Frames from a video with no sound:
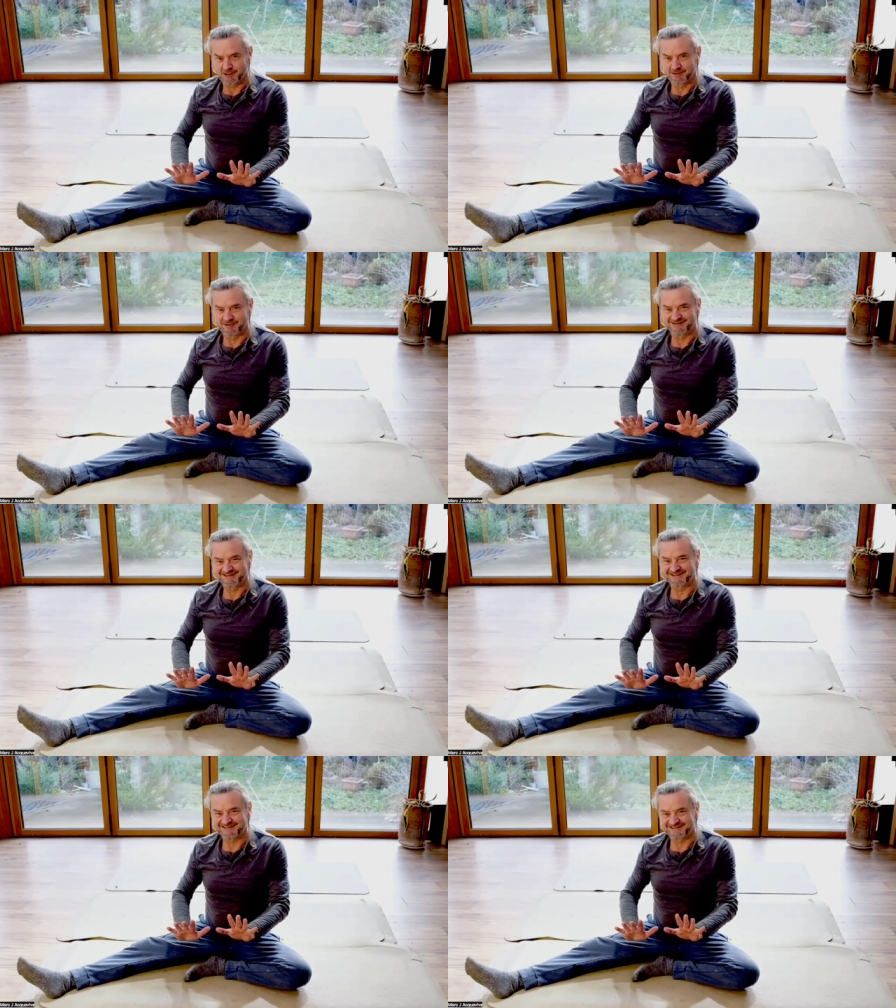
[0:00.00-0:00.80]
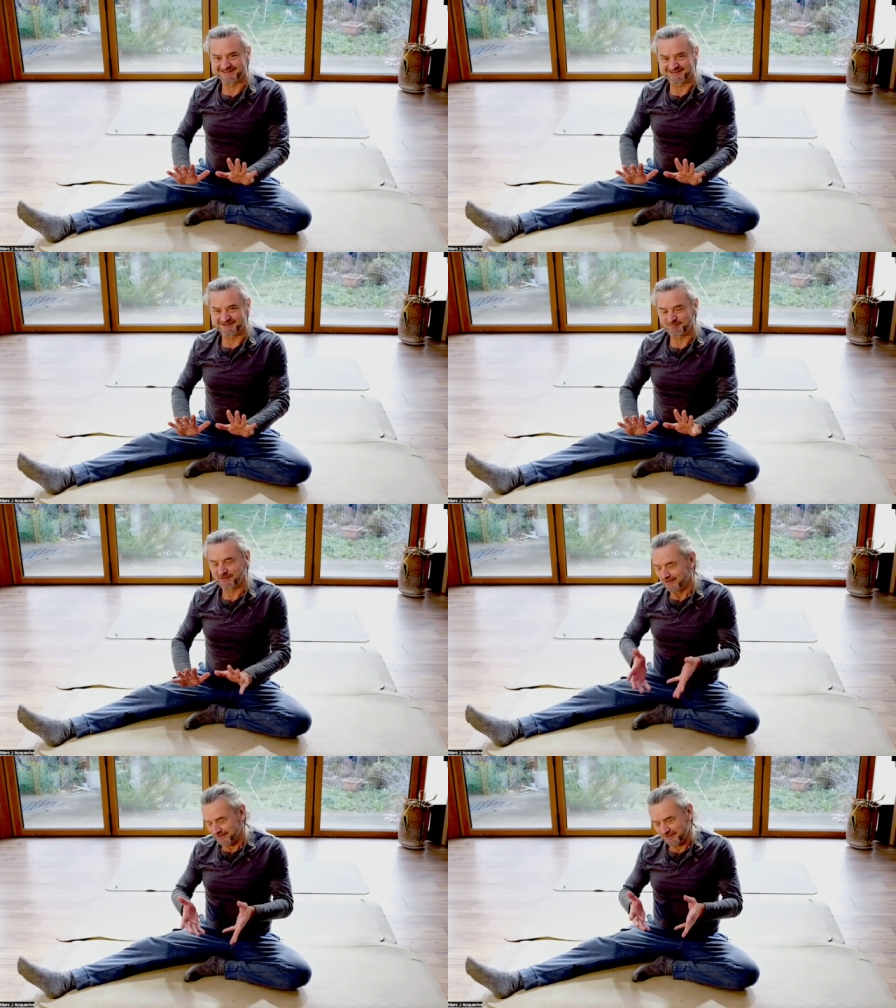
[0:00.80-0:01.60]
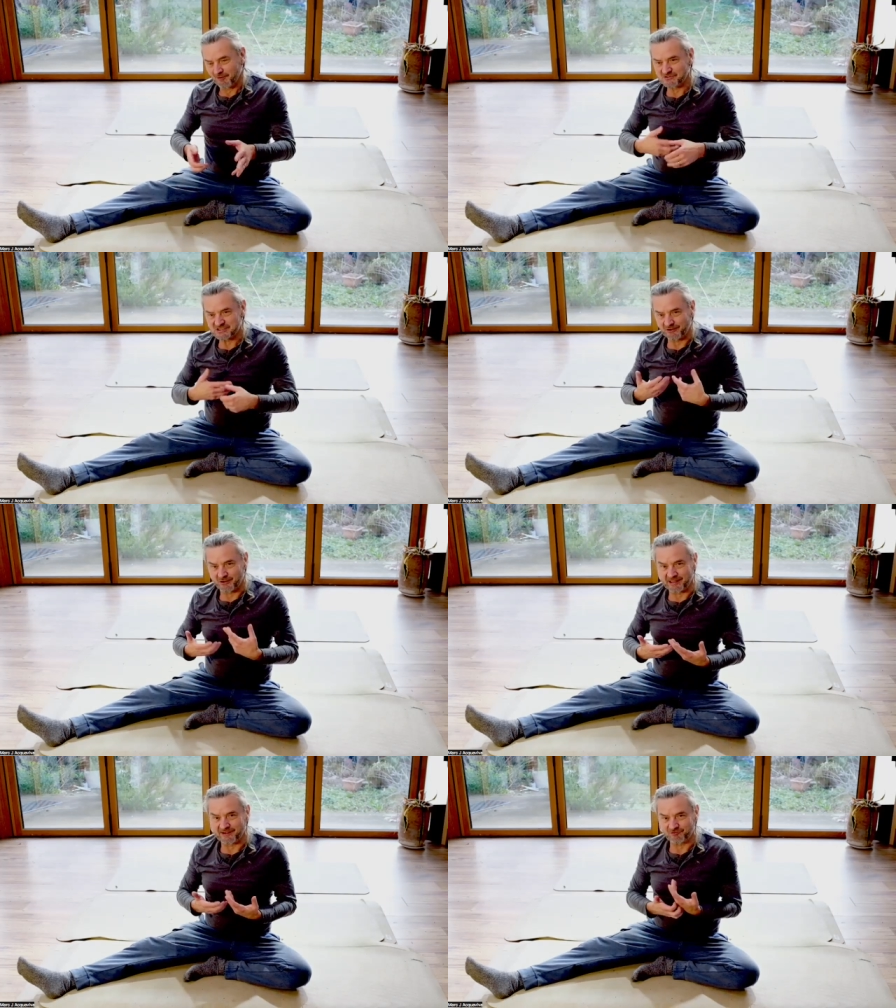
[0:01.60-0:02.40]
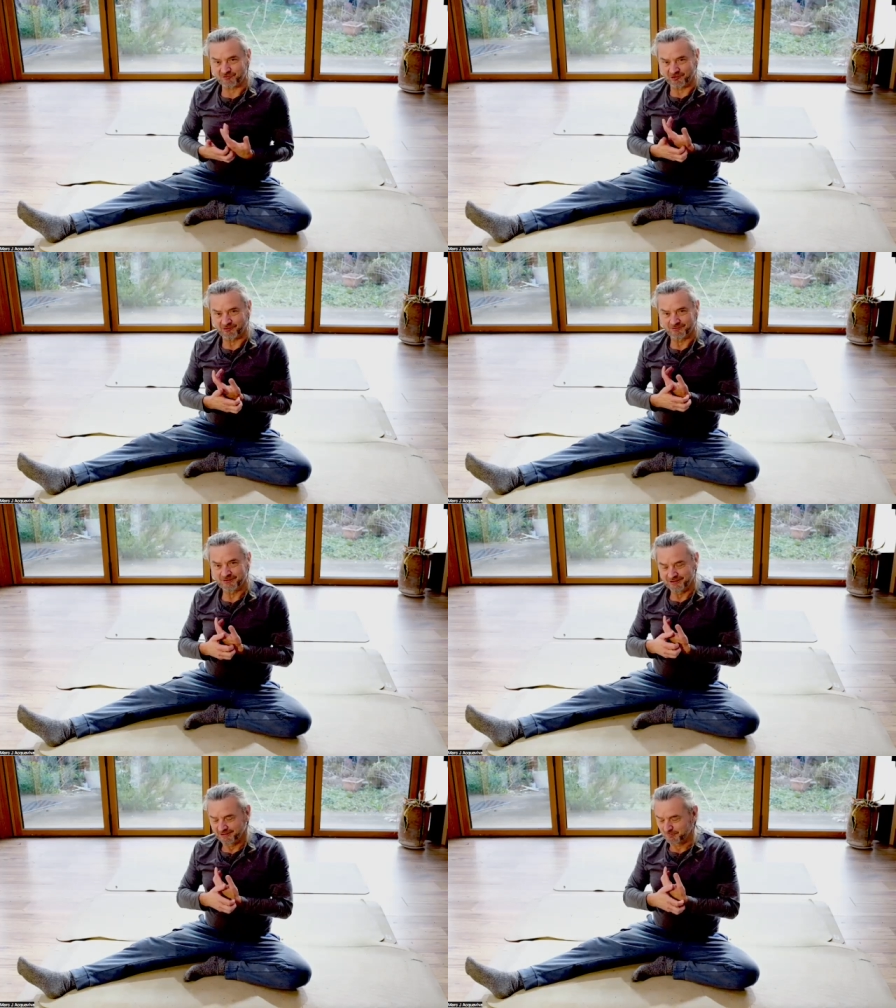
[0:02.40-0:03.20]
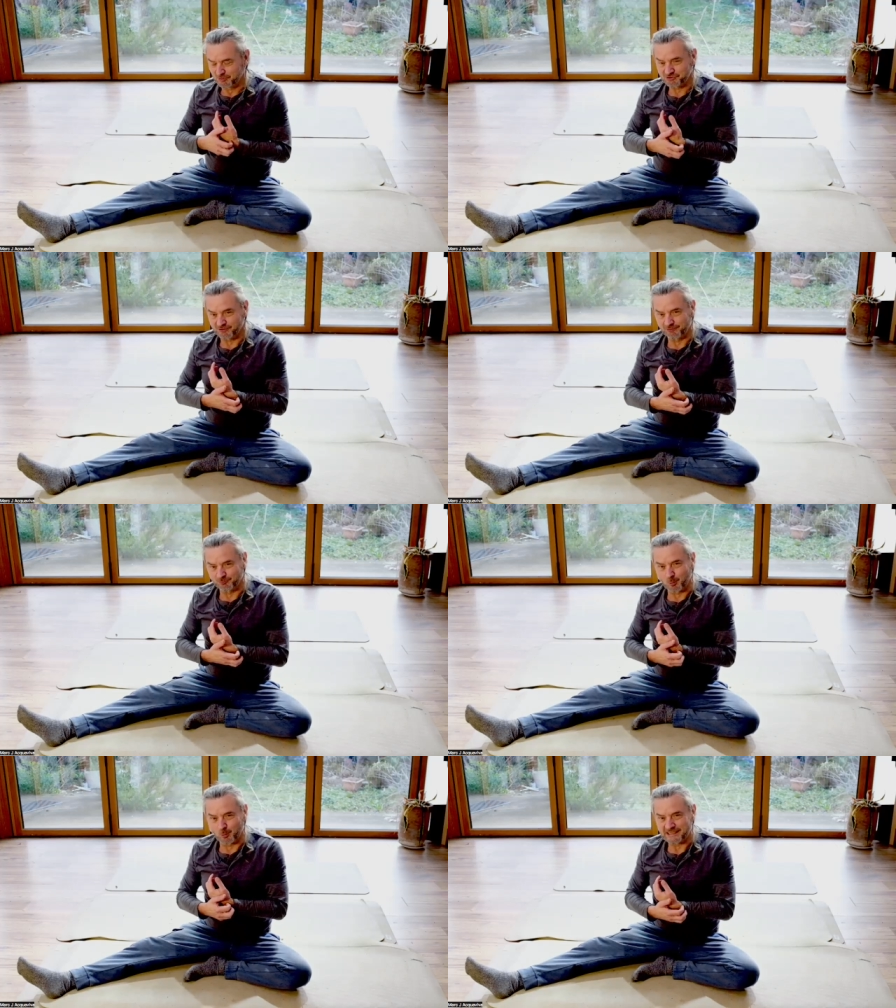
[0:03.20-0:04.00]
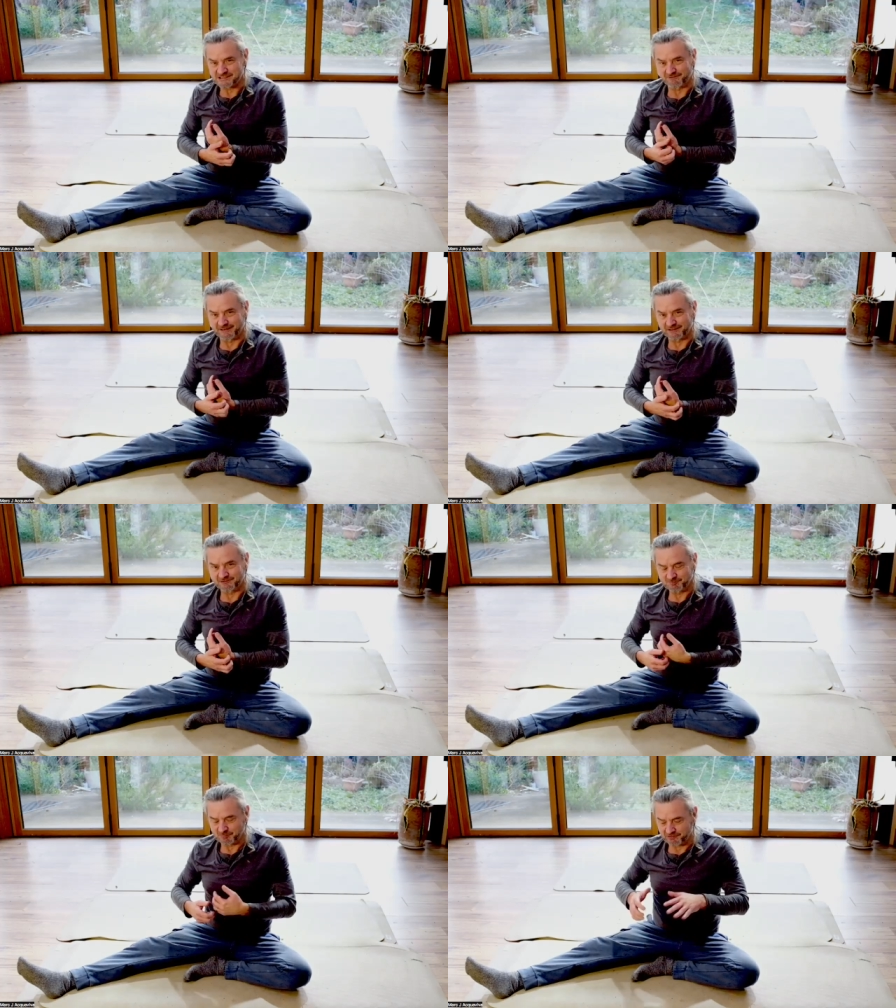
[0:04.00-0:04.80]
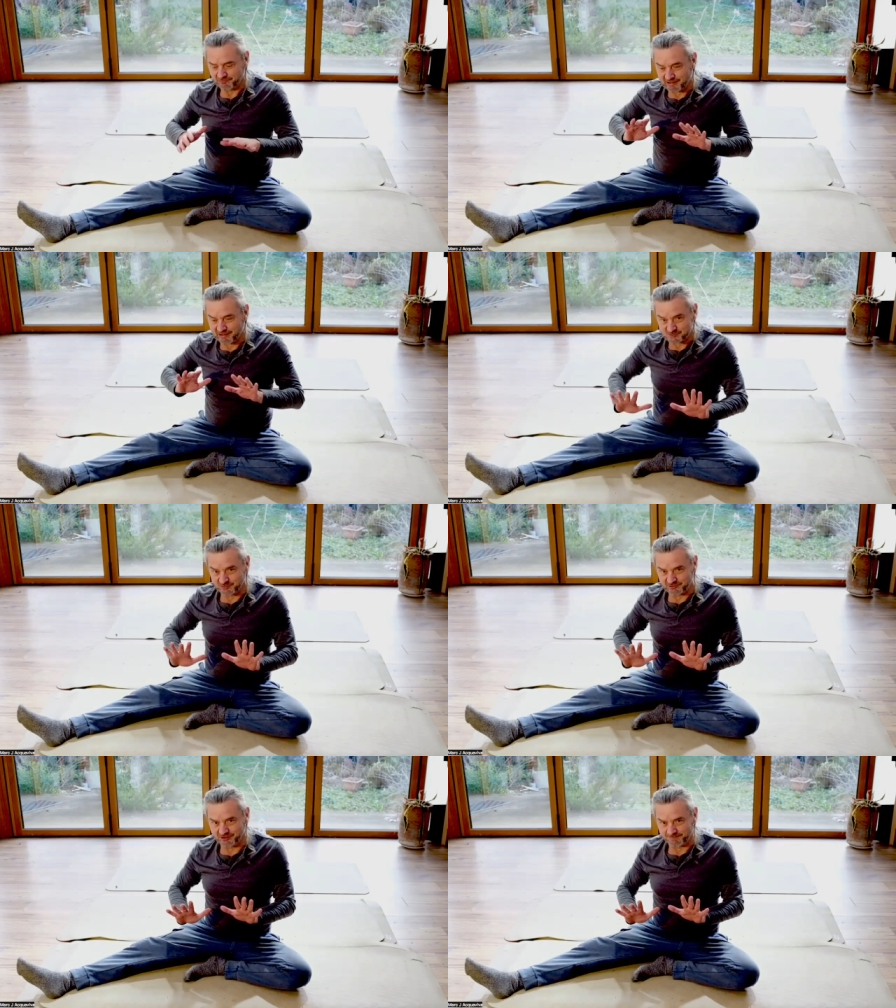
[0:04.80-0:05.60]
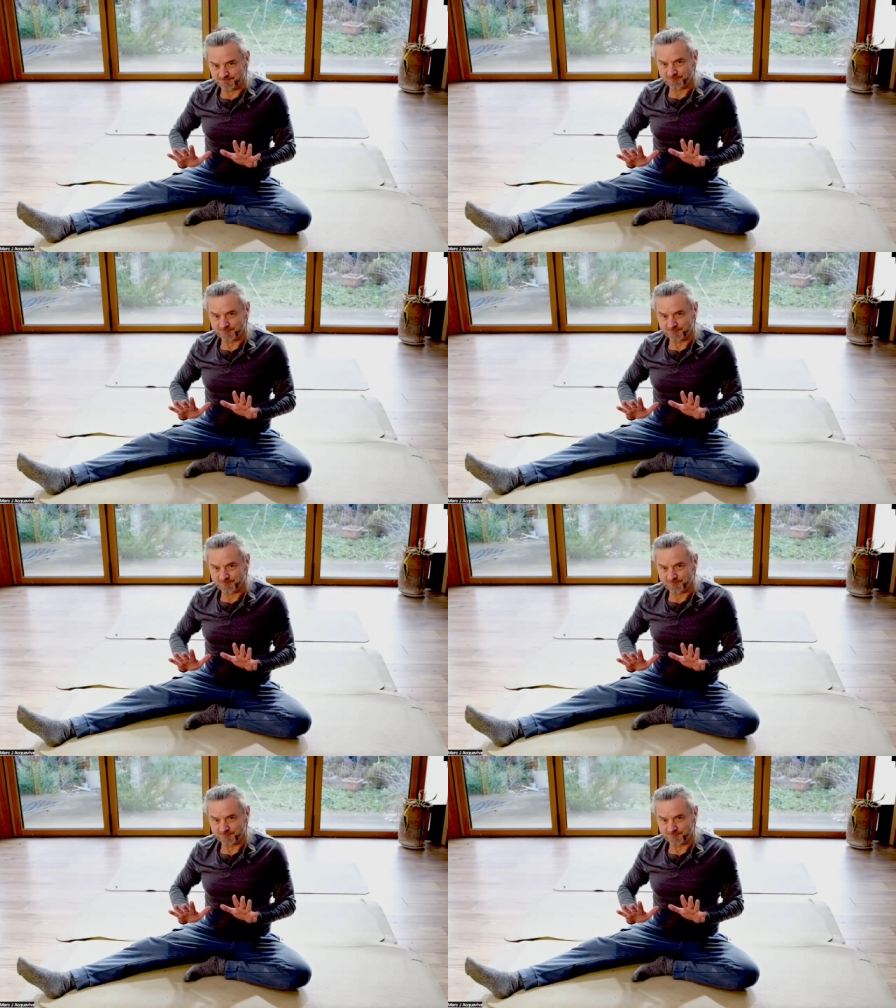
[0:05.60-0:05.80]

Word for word: and um, obviously you only have to push your own weight around, but that's what you're doing.